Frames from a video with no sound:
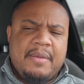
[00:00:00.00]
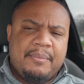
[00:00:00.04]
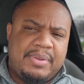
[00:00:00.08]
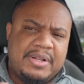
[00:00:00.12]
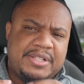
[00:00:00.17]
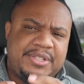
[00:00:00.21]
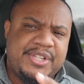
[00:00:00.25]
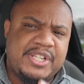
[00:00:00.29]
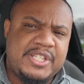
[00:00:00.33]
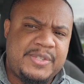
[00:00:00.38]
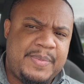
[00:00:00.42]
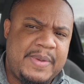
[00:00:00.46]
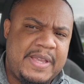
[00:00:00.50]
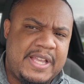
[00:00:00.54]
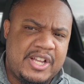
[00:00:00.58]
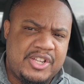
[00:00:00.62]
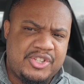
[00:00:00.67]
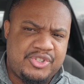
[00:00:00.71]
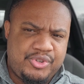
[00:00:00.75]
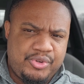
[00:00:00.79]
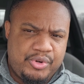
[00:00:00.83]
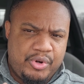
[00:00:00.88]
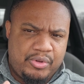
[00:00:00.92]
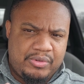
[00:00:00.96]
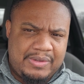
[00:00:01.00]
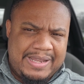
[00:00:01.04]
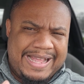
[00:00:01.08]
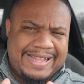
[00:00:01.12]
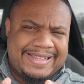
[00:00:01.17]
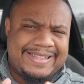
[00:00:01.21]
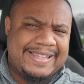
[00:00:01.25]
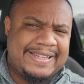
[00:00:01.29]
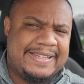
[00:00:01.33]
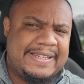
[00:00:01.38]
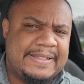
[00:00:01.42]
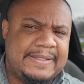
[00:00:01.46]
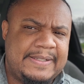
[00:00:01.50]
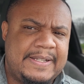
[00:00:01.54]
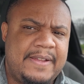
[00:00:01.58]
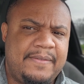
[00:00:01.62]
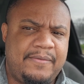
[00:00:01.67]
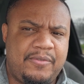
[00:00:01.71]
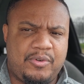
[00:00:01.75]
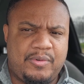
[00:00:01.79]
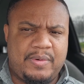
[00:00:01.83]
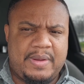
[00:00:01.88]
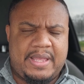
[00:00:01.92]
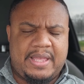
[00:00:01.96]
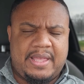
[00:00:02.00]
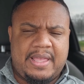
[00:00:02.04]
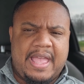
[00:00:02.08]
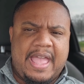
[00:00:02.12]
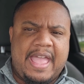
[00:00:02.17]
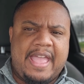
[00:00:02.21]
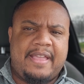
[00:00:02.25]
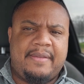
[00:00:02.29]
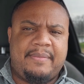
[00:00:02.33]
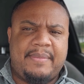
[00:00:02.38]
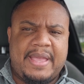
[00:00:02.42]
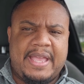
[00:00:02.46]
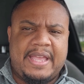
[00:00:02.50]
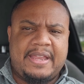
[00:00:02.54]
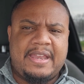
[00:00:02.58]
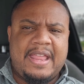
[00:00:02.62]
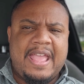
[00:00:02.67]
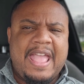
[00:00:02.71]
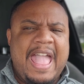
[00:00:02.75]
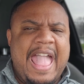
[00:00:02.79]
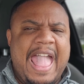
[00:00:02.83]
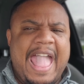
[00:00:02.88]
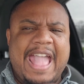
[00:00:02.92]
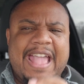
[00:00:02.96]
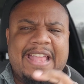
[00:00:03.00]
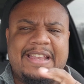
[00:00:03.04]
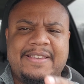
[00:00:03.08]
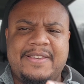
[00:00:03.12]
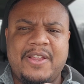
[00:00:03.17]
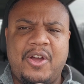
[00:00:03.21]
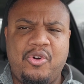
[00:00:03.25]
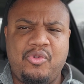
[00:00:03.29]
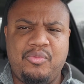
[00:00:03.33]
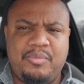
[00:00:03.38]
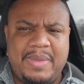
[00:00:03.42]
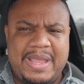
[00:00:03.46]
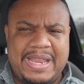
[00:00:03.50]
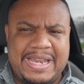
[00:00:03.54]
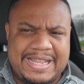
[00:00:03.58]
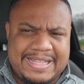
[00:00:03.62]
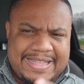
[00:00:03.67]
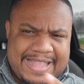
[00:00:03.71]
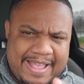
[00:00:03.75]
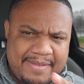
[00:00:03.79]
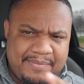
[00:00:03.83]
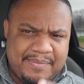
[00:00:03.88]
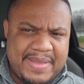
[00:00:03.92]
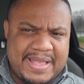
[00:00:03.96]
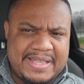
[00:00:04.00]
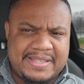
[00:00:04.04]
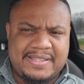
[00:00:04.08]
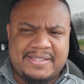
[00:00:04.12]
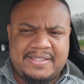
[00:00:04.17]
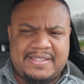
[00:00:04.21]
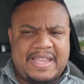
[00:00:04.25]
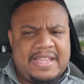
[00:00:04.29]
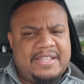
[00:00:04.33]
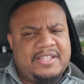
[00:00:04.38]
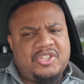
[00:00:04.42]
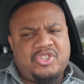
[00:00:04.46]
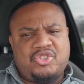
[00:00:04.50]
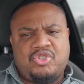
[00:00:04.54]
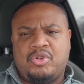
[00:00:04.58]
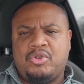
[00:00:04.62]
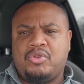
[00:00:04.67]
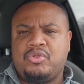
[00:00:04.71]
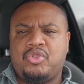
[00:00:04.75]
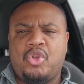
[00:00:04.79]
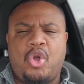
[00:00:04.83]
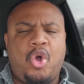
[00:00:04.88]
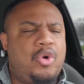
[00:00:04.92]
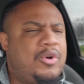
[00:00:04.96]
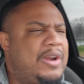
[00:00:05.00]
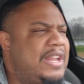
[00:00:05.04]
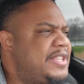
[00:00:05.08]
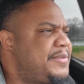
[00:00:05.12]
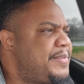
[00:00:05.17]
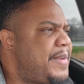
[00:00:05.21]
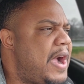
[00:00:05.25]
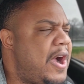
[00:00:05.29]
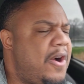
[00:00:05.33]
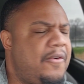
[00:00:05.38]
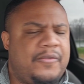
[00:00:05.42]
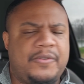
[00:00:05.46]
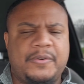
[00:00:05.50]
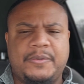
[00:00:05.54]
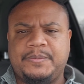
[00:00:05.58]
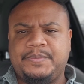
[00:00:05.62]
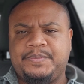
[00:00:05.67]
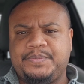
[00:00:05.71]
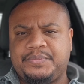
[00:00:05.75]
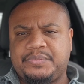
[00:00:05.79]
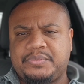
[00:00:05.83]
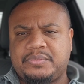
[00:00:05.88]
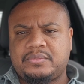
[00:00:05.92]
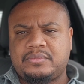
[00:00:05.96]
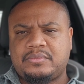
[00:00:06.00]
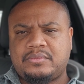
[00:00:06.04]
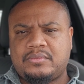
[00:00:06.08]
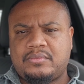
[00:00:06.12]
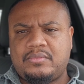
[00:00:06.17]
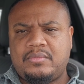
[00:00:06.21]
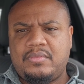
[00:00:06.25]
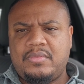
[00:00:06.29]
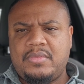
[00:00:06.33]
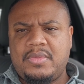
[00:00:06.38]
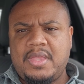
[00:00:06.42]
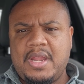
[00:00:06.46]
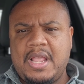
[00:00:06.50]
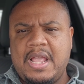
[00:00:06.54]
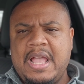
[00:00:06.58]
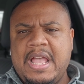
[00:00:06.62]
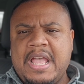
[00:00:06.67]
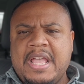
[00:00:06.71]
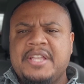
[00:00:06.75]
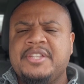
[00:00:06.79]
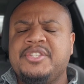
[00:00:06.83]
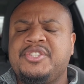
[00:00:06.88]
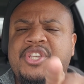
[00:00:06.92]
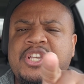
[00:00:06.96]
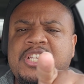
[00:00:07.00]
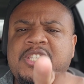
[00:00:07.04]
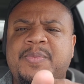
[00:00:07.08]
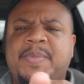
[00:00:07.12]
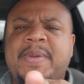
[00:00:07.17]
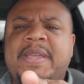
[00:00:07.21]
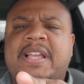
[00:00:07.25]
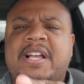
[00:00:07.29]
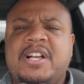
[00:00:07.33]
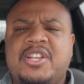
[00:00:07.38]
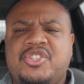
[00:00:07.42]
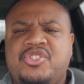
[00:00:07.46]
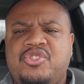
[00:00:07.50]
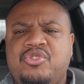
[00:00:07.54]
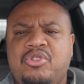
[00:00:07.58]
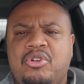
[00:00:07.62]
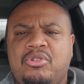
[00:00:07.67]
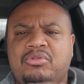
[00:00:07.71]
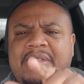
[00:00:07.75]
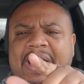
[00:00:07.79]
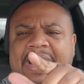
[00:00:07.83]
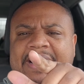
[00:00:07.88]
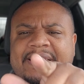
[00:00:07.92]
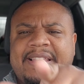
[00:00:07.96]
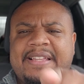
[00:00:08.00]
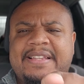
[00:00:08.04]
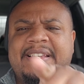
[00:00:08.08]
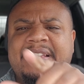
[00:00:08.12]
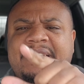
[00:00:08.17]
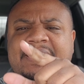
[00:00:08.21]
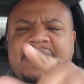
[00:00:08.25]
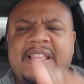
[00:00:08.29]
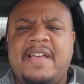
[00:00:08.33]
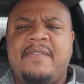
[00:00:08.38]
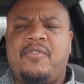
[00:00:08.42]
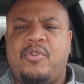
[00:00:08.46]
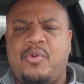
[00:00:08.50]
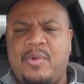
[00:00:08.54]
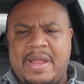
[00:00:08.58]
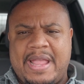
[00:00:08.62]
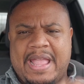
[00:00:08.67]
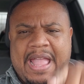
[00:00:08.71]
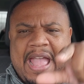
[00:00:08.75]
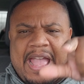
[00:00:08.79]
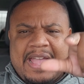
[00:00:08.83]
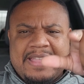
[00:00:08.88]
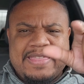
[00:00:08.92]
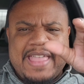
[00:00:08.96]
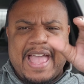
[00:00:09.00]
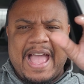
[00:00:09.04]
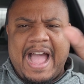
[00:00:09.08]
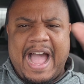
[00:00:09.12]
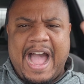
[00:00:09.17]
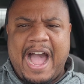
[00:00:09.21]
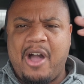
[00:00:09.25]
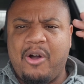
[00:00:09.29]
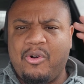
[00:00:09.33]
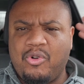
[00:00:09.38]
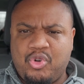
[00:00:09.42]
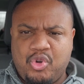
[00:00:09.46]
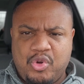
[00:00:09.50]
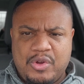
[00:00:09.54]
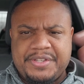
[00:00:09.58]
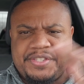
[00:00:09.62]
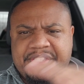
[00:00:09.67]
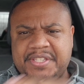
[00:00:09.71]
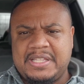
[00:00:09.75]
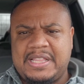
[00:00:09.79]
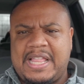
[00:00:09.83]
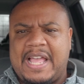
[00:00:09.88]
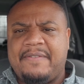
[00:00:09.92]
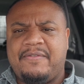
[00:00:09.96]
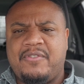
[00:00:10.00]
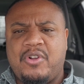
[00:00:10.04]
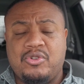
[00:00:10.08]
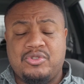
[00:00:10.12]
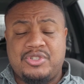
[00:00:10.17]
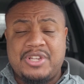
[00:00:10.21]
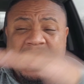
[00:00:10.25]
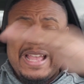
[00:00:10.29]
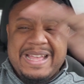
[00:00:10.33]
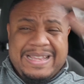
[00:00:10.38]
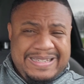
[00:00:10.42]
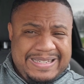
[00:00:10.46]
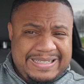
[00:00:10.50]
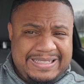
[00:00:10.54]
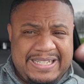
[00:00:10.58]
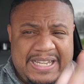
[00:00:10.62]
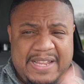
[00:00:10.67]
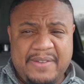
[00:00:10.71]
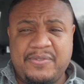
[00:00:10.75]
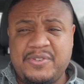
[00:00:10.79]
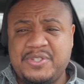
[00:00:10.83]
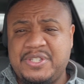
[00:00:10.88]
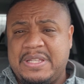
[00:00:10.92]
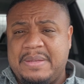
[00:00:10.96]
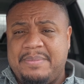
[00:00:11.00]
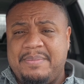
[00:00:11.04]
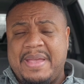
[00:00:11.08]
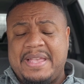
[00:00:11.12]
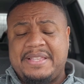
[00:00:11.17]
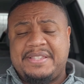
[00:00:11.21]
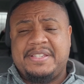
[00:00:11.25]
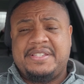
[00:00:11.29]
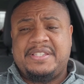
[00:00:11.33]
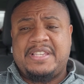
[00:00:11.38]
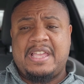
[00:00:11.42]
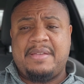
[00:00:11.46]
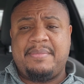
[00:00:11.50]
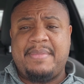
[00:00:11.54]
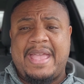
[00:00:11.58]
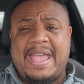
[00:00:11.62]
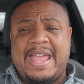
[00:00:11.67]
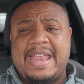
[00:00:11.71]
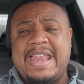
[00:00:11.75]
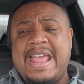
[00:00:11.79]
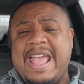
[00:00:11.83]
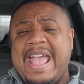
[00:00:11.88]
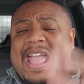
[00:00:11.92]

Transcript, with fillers: But just because you don't like the delivery, amen, it don't mean that that message ain't the truth. Oh, that's powerful. Just because you don't like the delivery that how Chris the Life Coach delivers the message, amen,